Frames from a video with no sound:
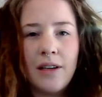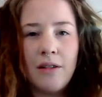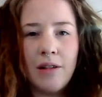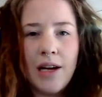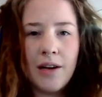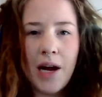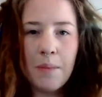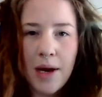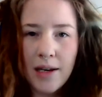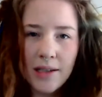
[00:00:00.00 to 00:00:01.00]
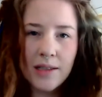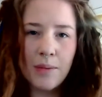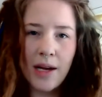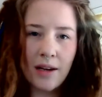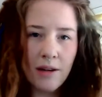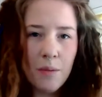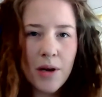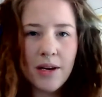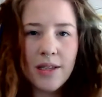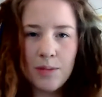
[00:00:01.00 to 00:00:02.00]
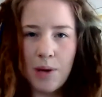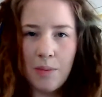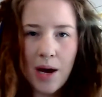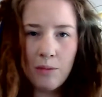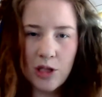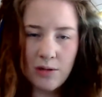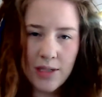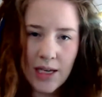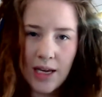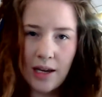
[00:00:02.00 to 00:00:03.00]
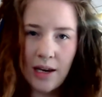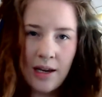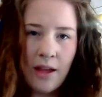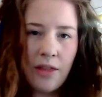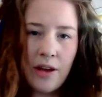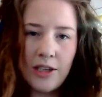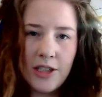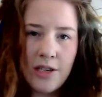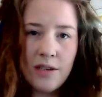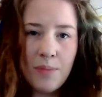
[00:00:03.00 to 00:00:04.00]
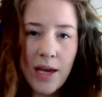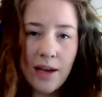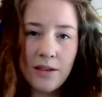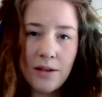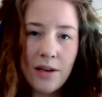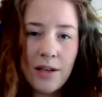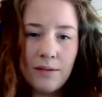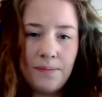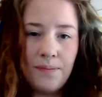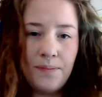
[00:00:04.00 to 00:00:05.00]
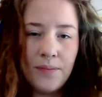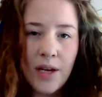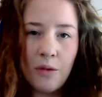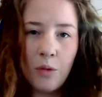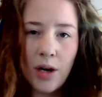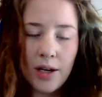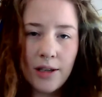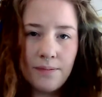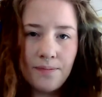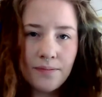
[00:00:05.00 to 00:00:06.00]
great-grandparents, my grandparents, my mom when she was a kid, they all just use baking soda and water.